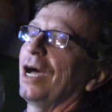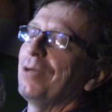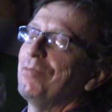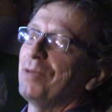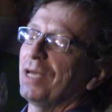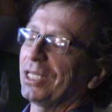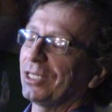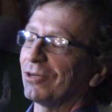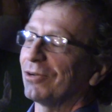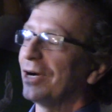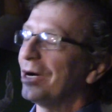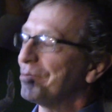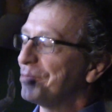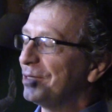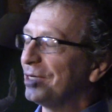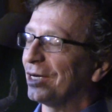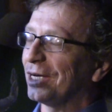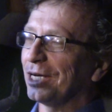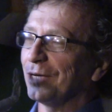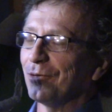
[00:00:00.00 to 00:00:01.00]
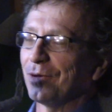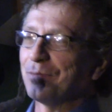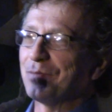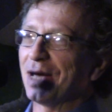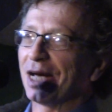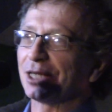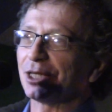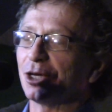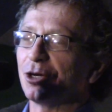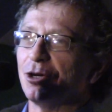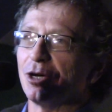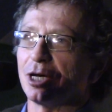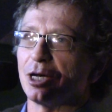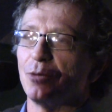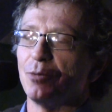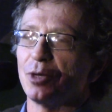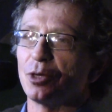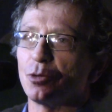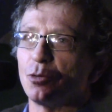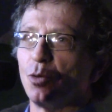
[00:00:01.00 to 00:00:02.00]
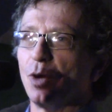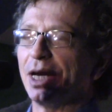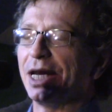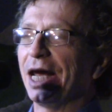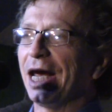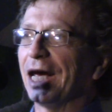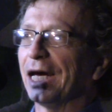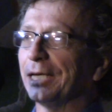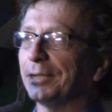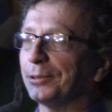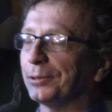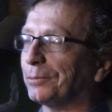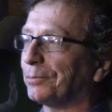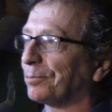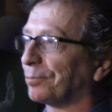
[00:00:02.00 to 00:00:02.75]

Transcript: I picked her up, and I went back to cooking with one hand.